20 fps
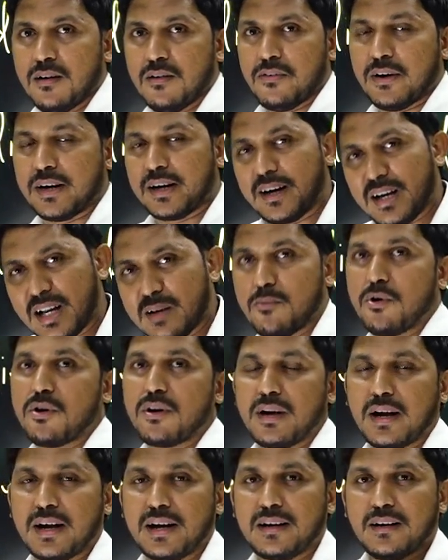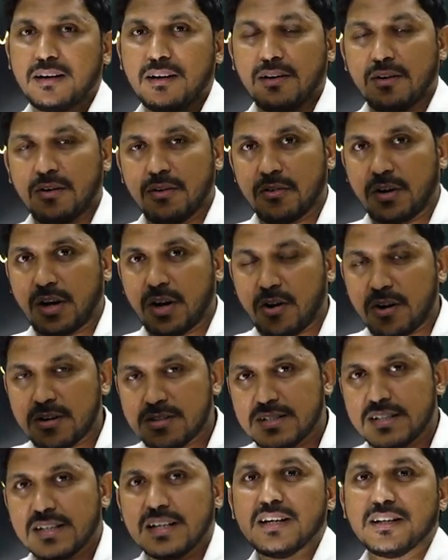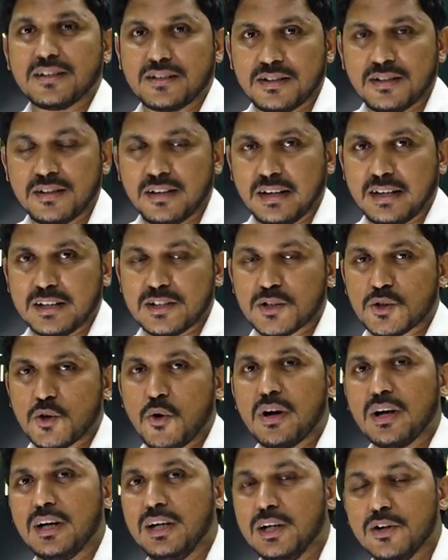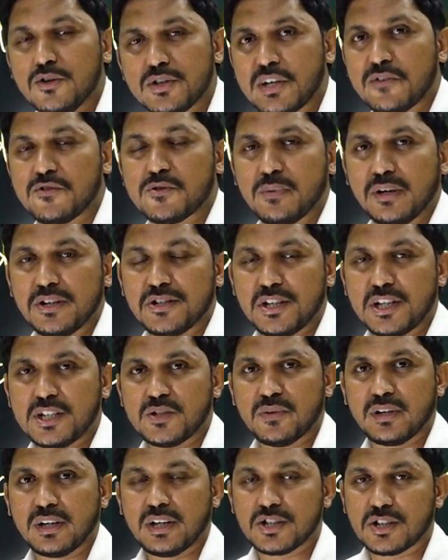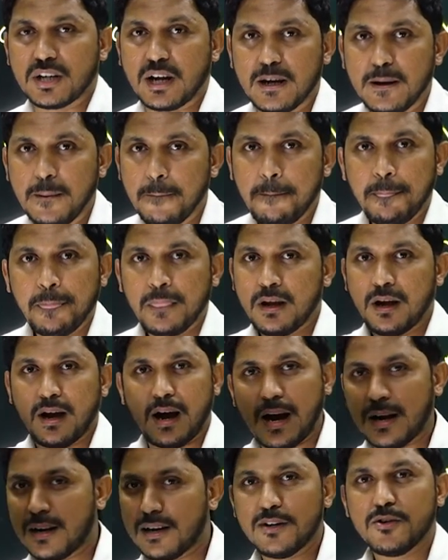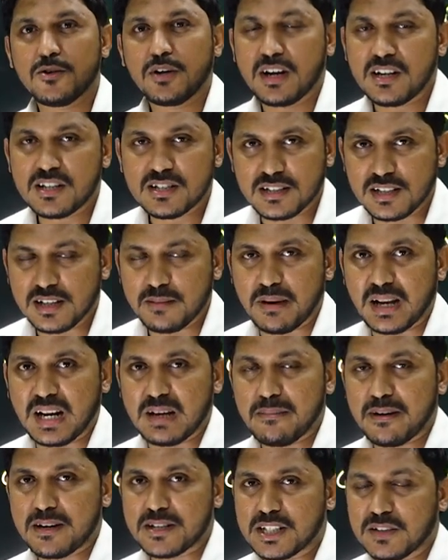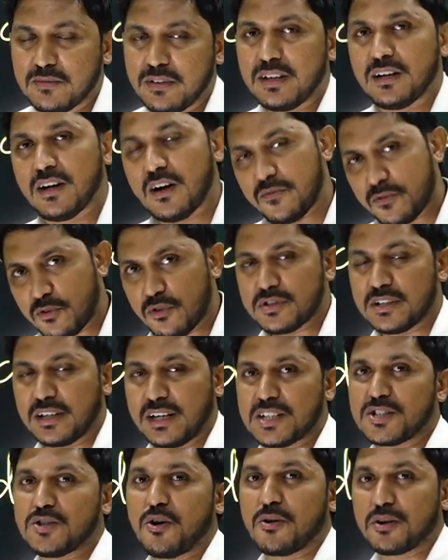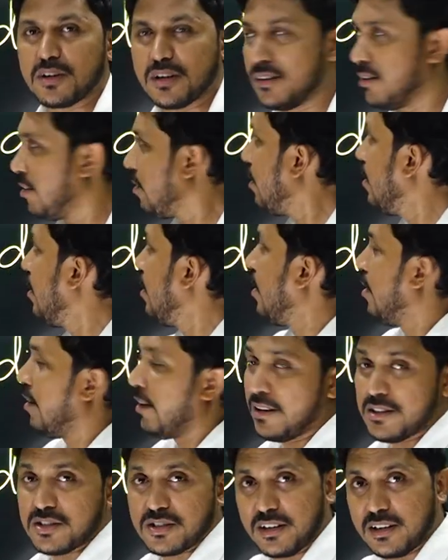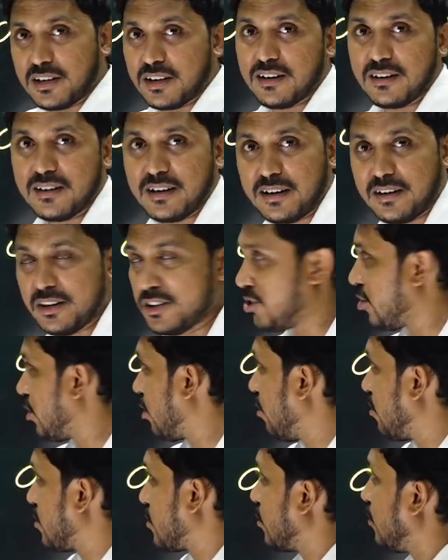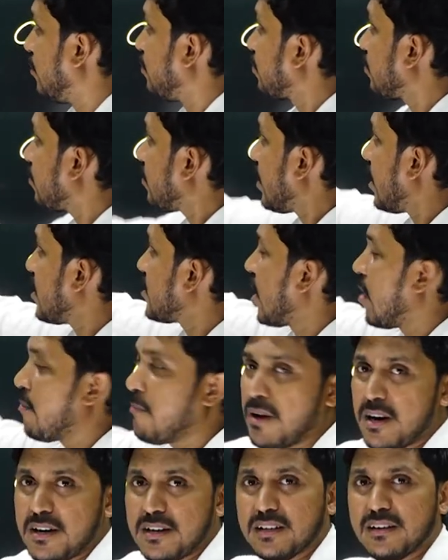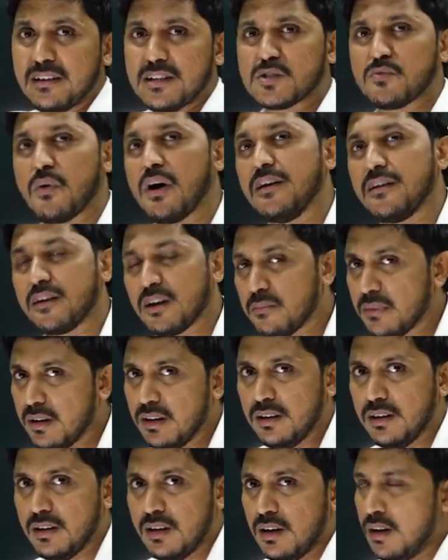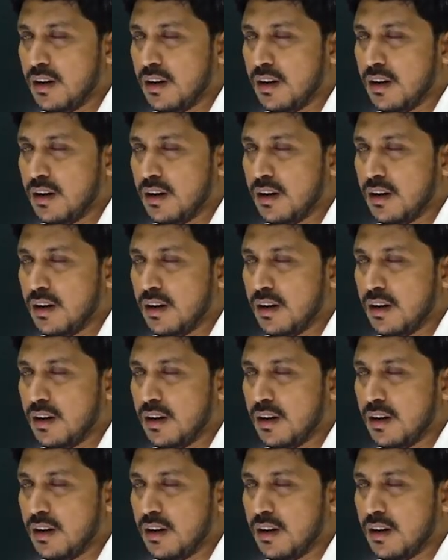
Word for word: forget about light, you cannot see it. It is so elusive species, very shy. Hardly you can see Malabar civet. Of course, it is nocturnal. It is critically endangered also. Sambar deer is vulnerable